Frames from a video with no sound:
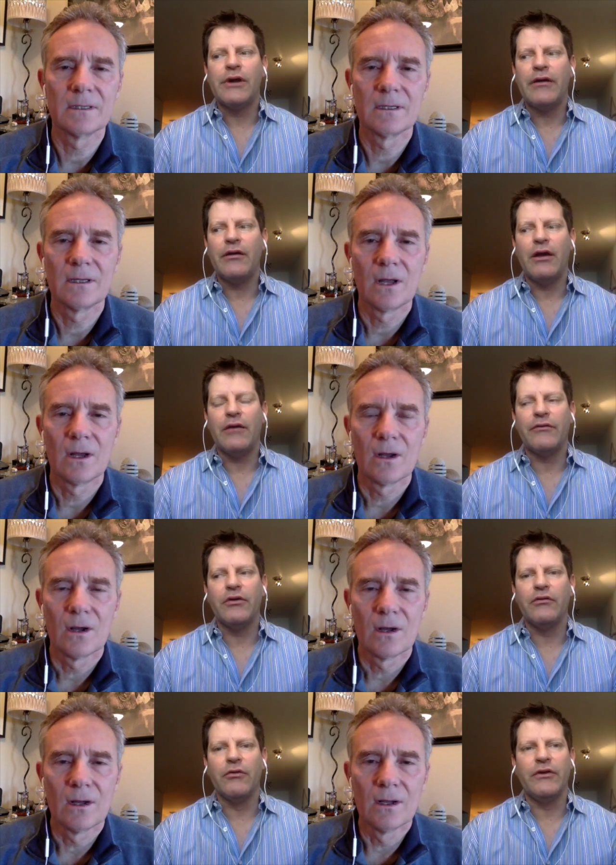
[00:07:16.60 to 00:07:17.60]
Speaker 1: gotten a lot of
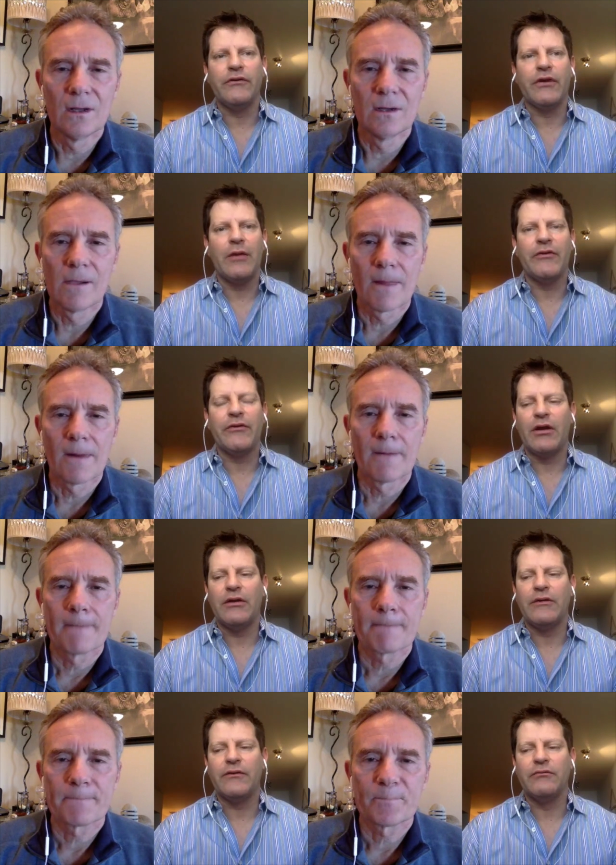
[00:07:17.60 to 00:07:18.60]
good reviews on
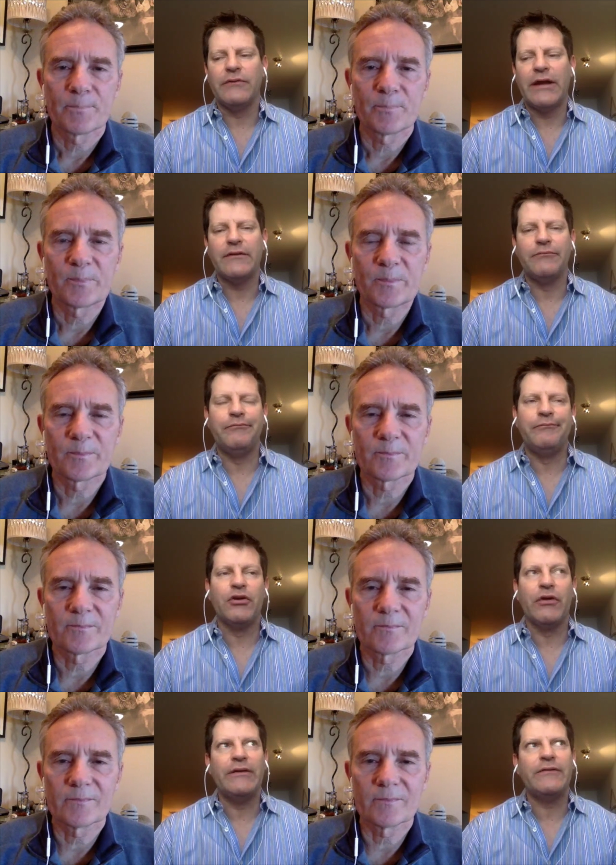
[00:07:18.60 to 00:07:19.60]
Amazon, and so that's a
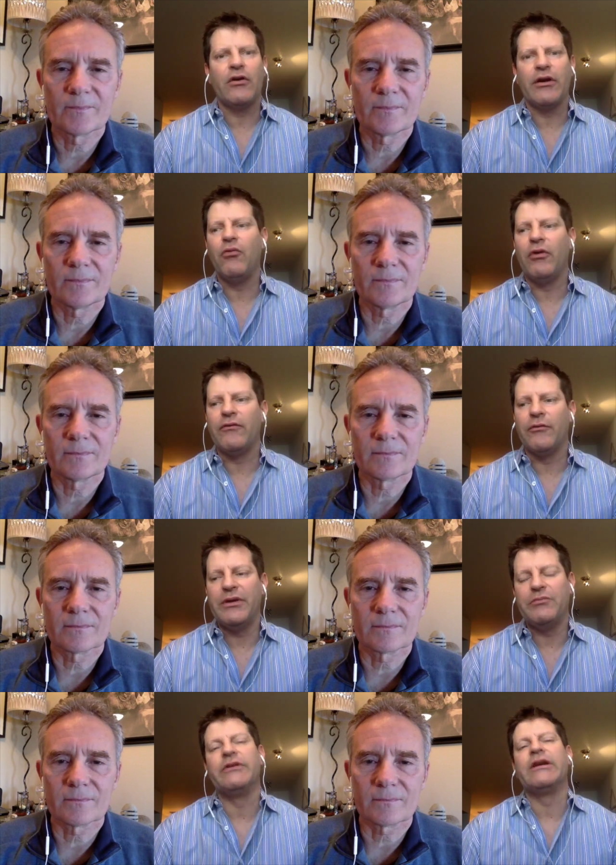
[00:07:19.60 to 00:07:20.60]
great starting point for
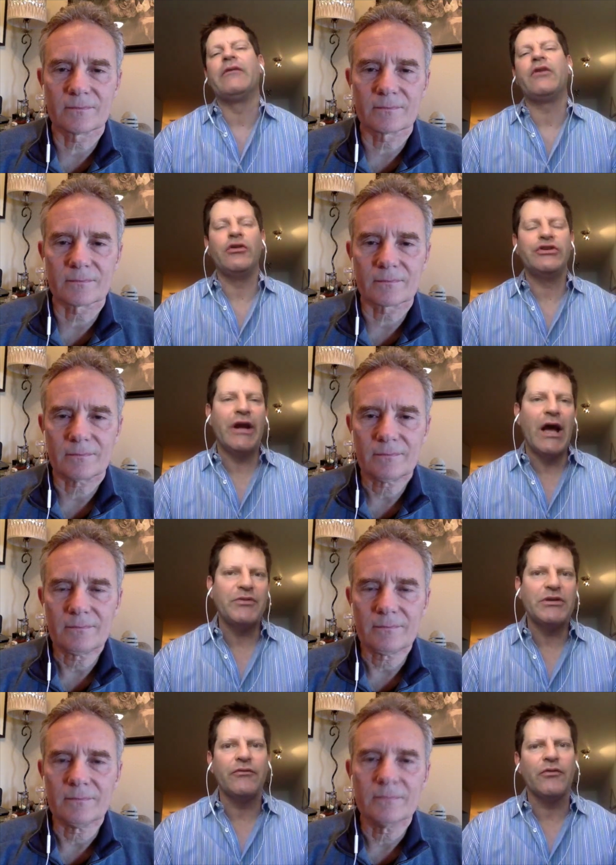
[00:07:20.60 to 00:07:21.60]
people. And then I have coaching
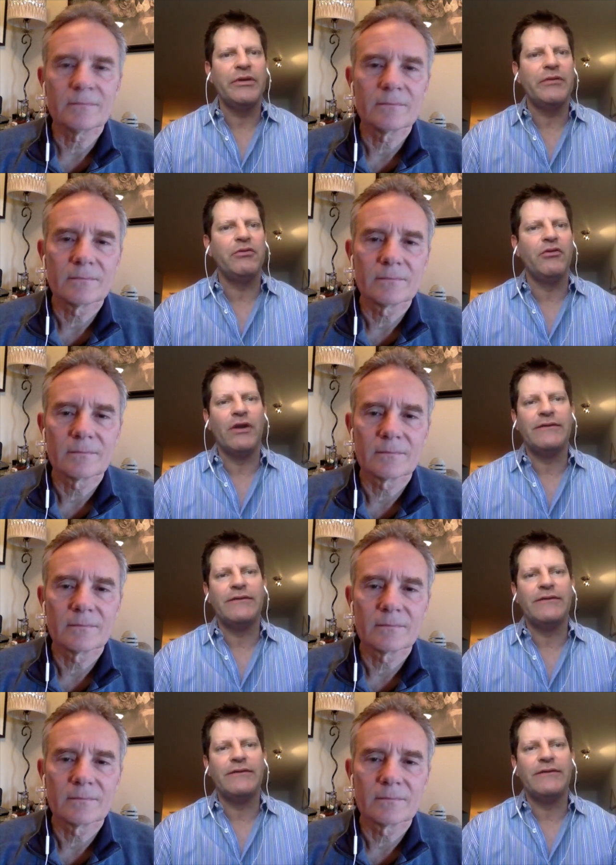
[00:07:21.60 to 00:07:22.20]
options for people who